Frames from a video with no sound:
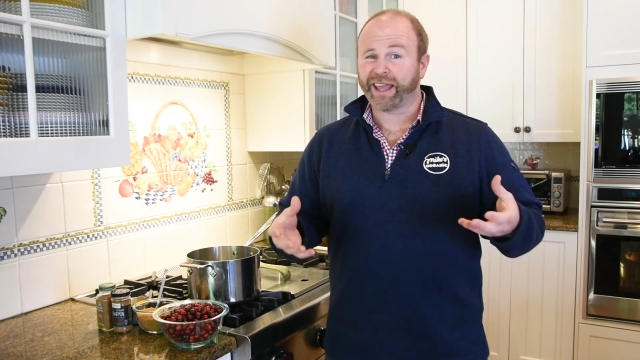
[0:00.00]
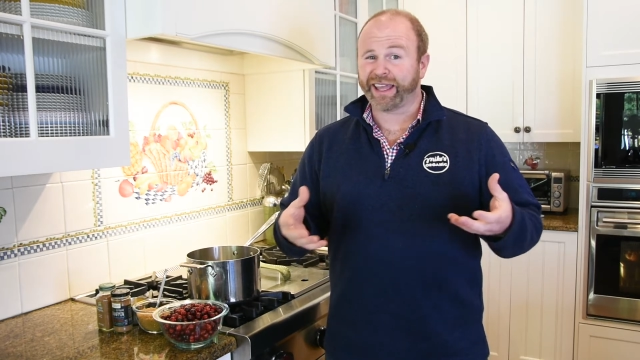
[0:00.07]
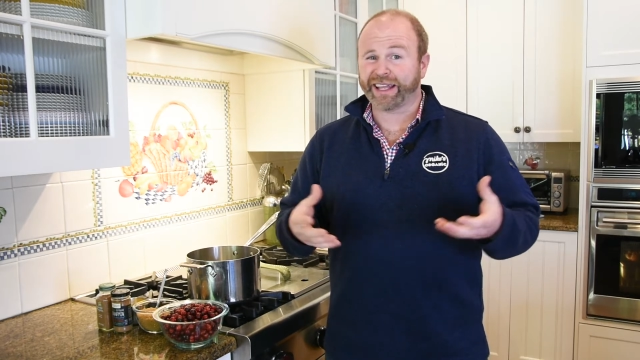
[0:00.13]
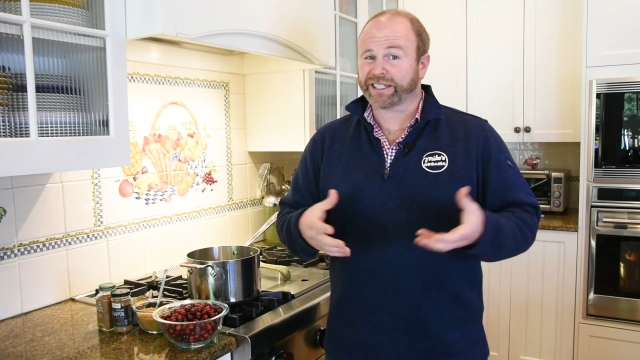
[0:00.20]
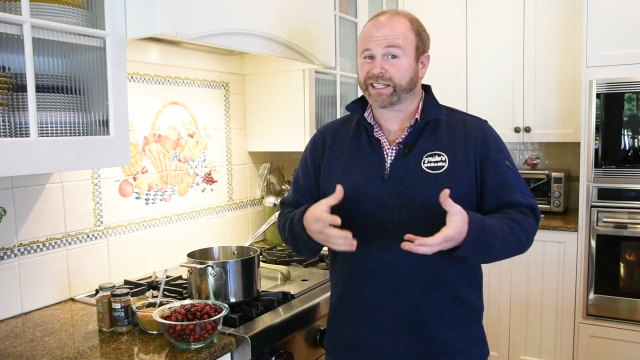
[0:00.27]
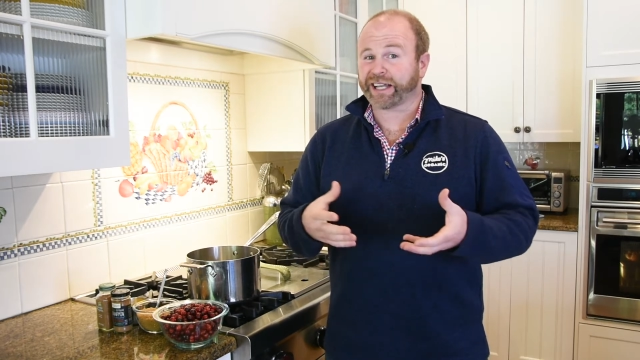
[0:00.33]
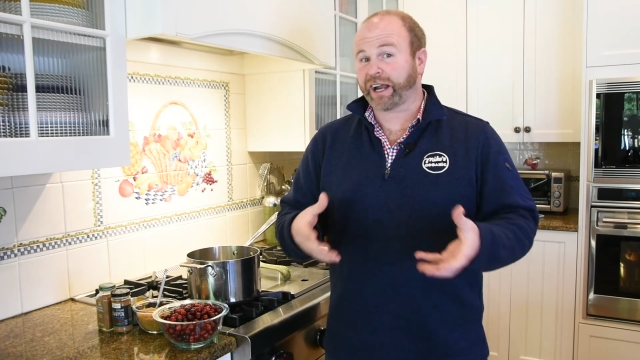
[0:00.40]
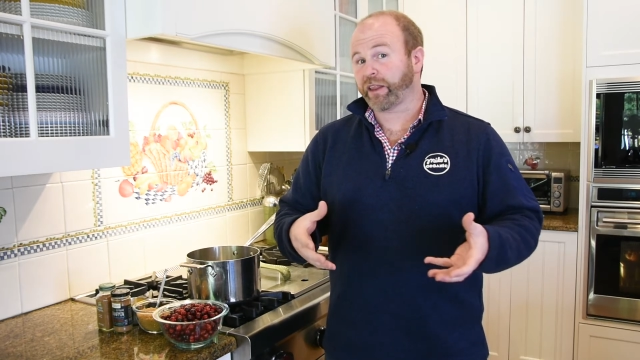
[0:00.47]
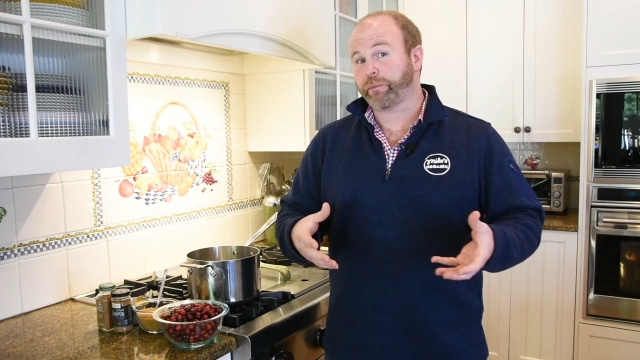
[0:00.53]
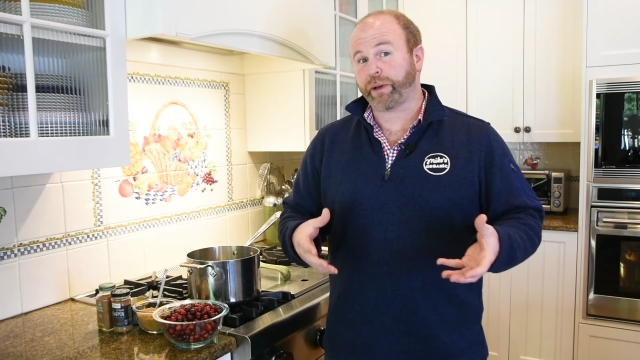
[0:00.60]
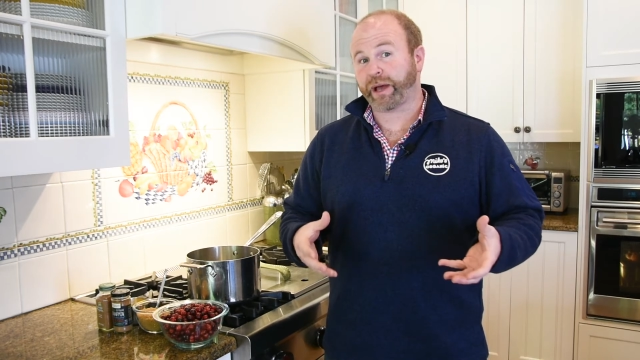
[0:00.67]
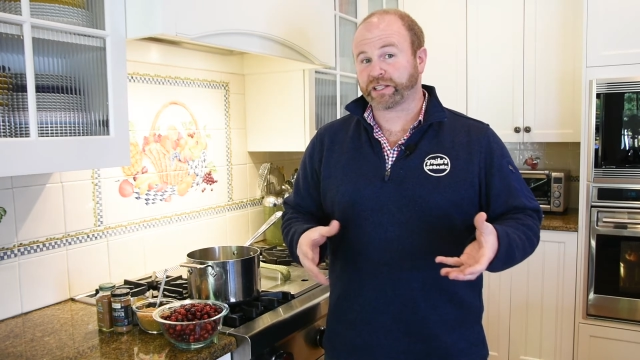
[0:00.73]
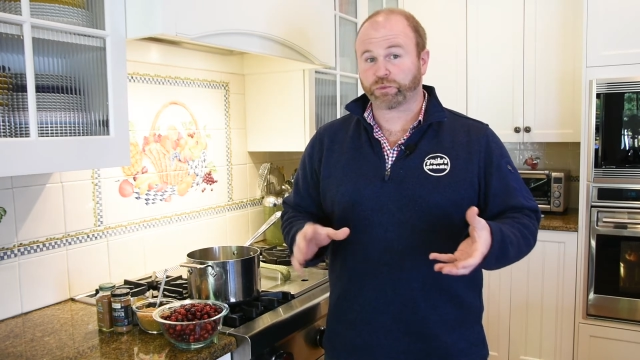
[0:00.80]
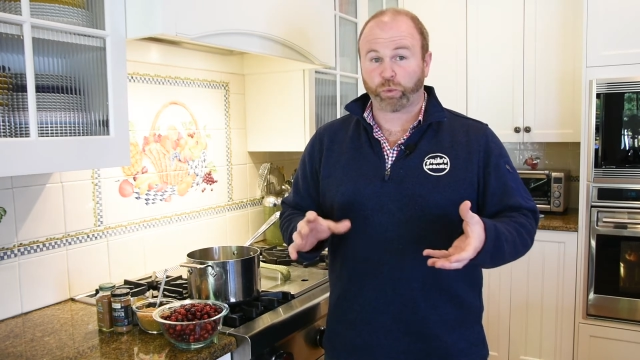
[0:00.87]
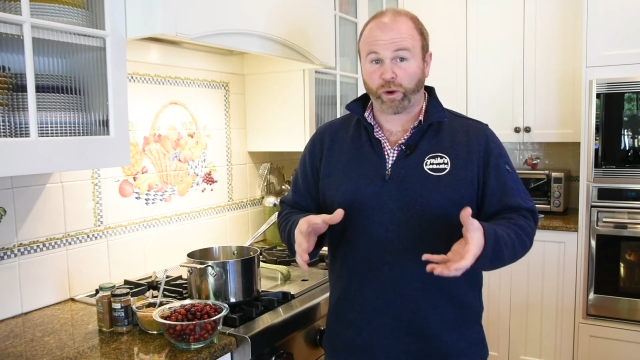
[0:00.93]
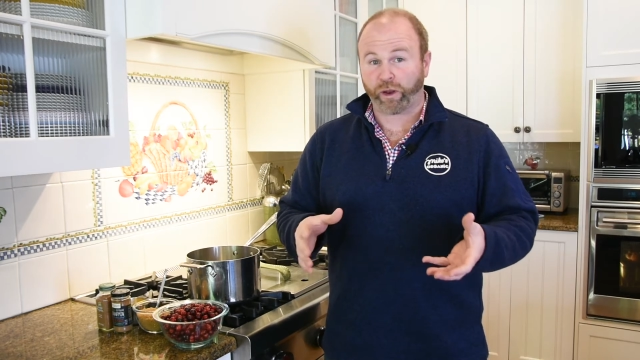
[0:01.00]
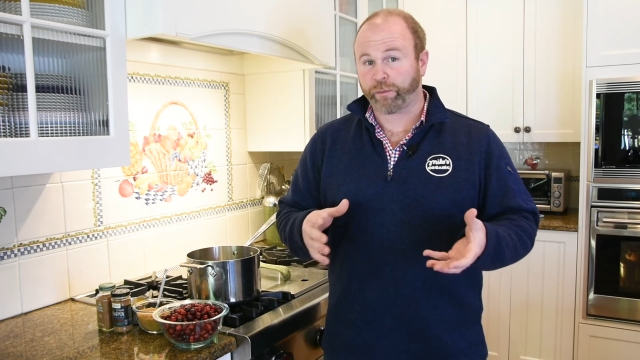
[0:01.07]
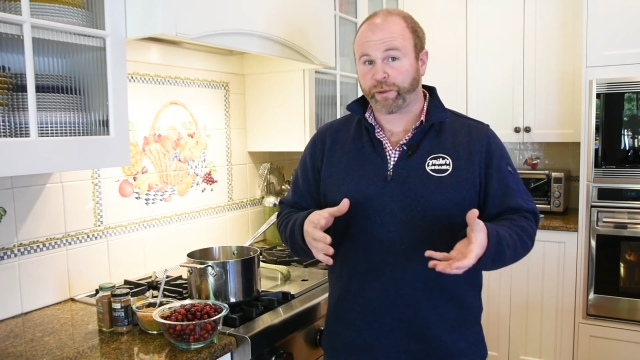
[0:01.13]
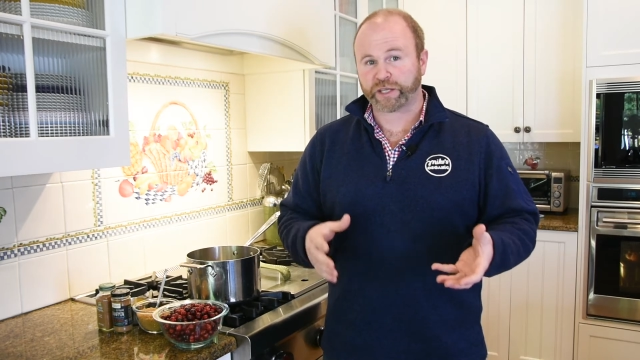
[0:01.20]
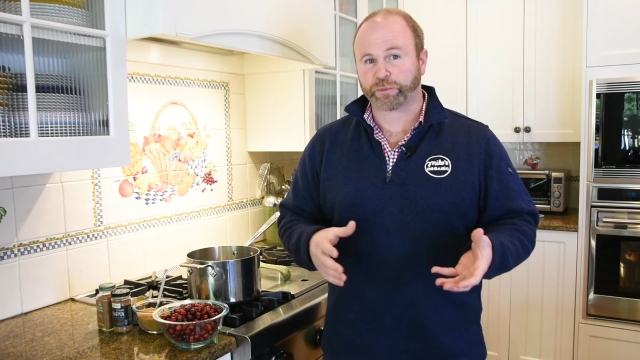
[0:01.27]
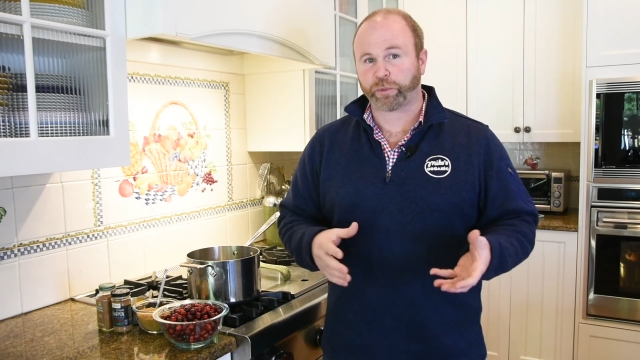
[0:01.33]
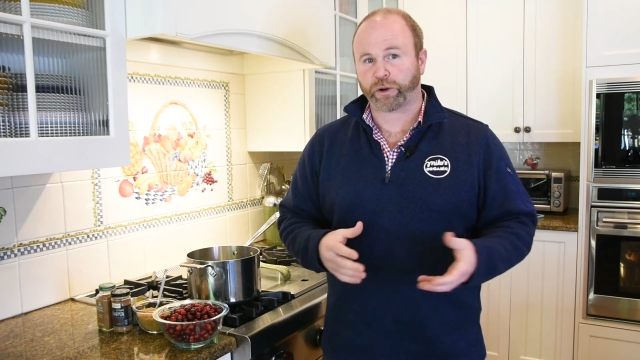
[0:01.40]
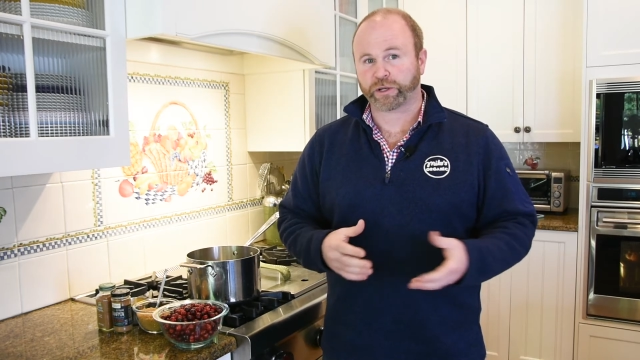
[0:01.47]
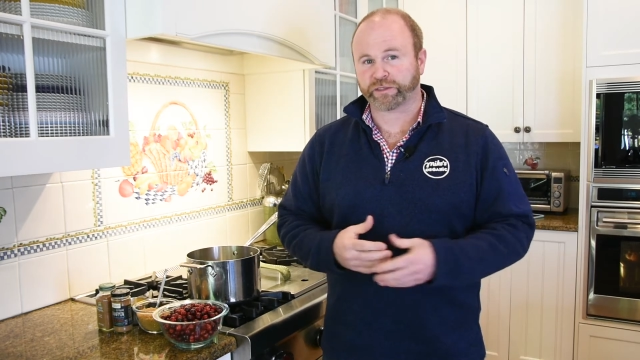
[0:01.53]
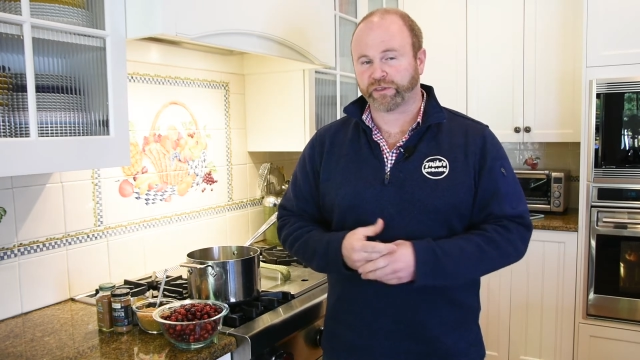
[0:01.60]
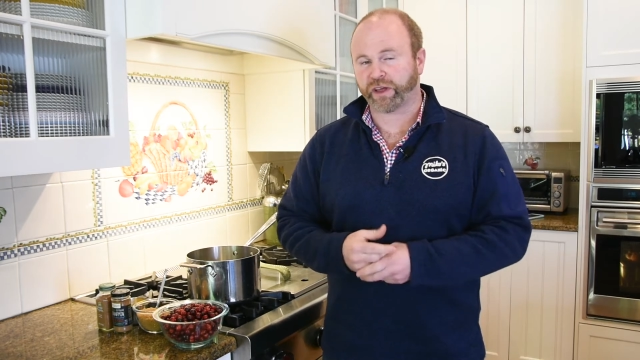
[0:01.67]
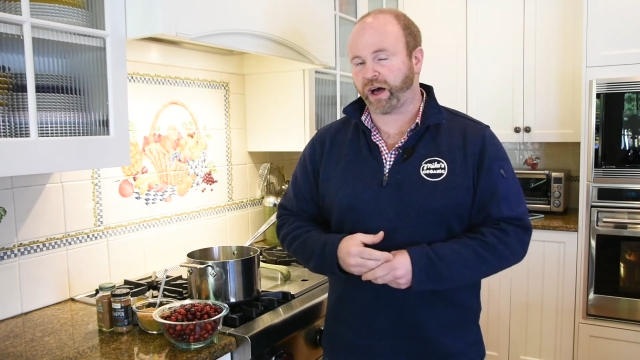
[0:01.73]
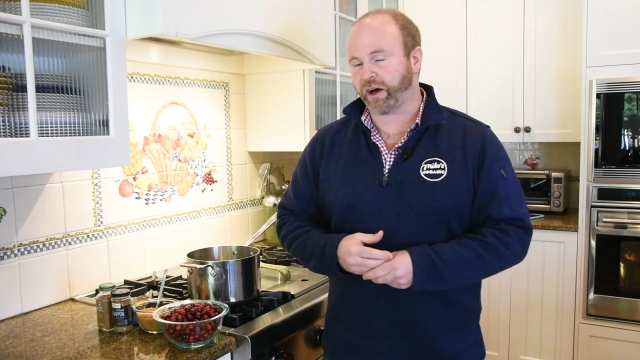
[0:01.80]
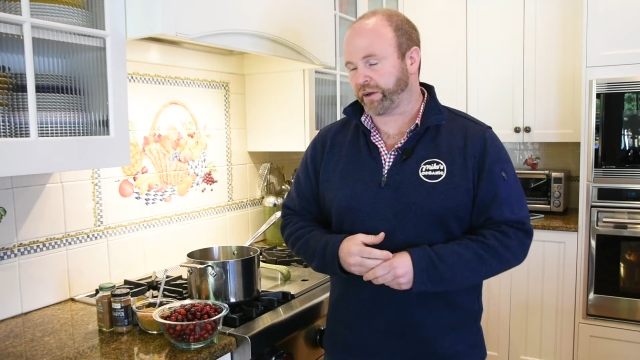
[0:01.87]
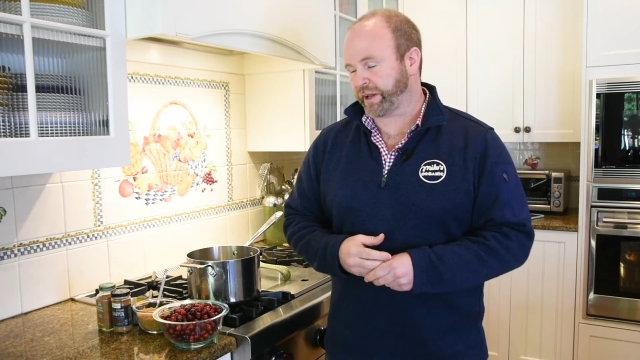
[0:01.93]
It's kind of the best, one of the best parts of
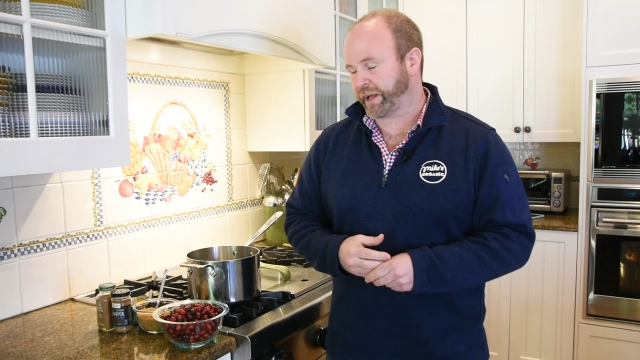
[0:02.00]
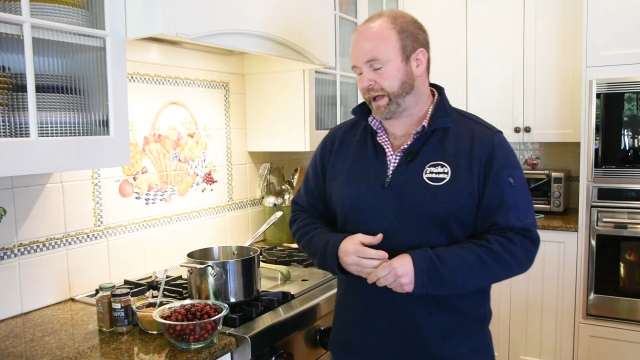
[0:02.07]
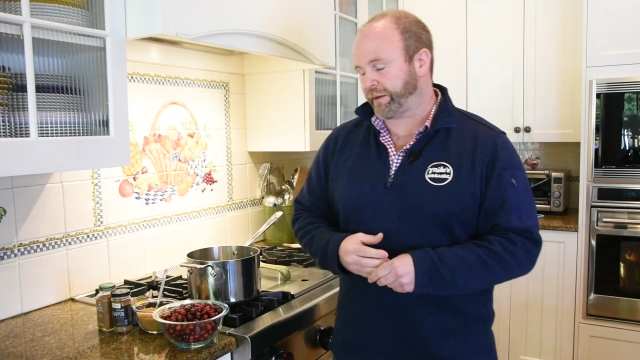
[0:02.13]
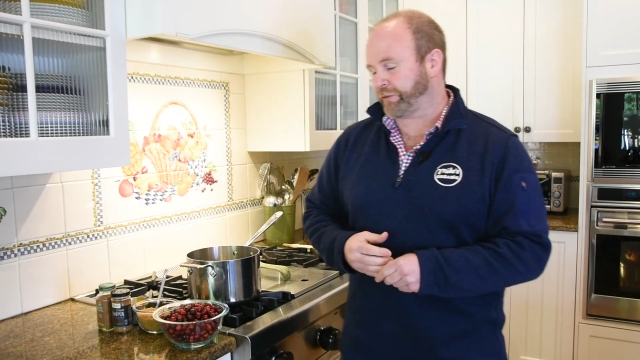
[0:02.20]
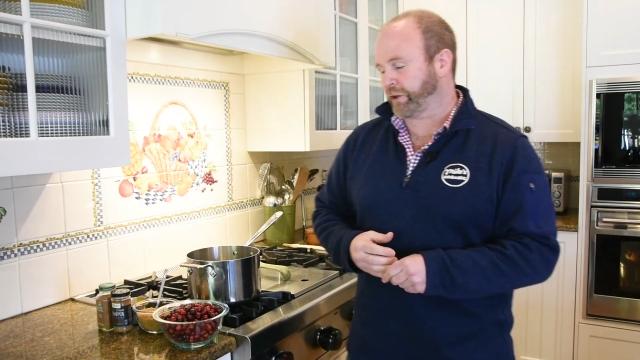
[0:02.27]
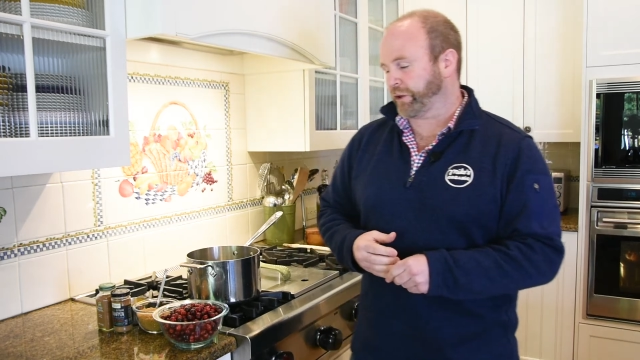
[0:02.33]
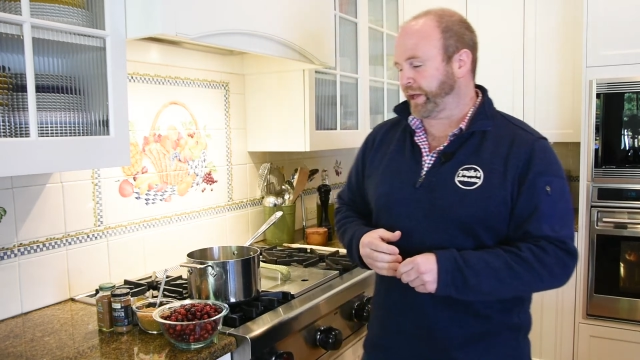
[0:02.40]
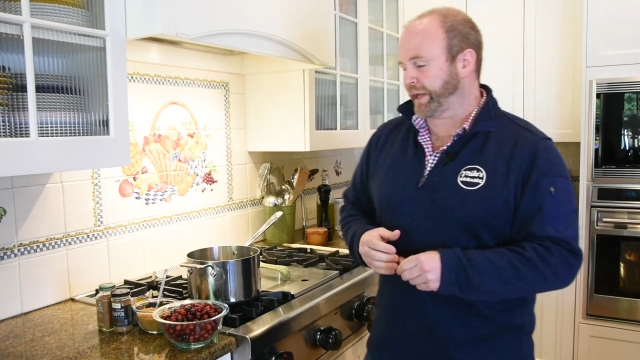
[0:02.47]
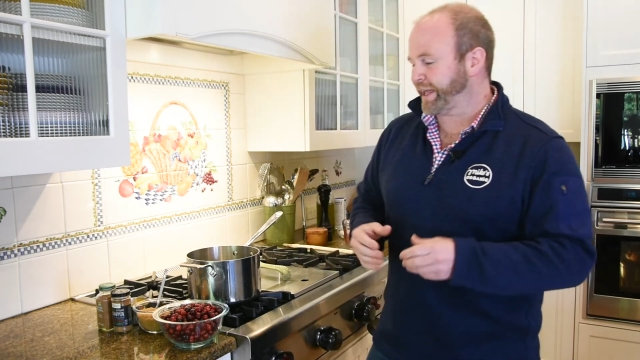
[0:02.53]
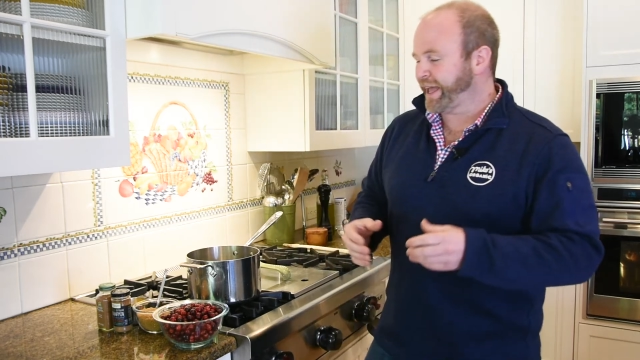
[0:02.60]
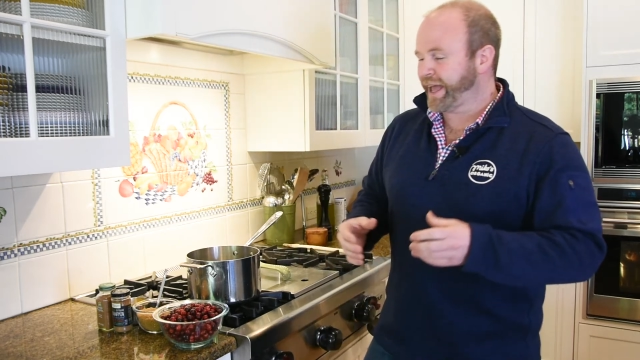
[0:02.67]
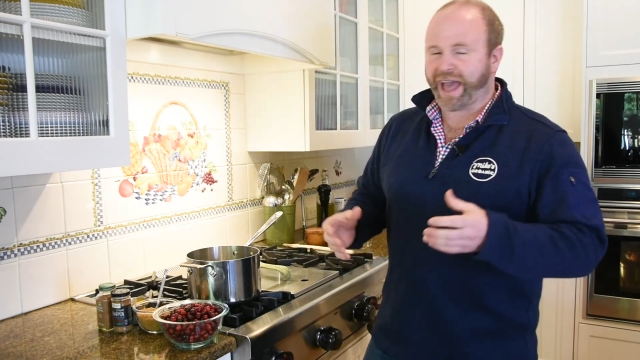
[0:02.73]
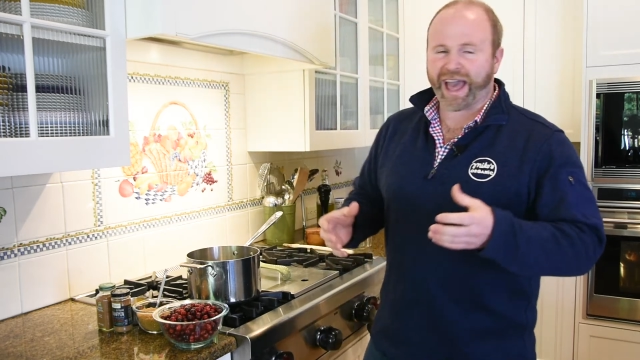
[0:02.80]
the holiday, I feel like,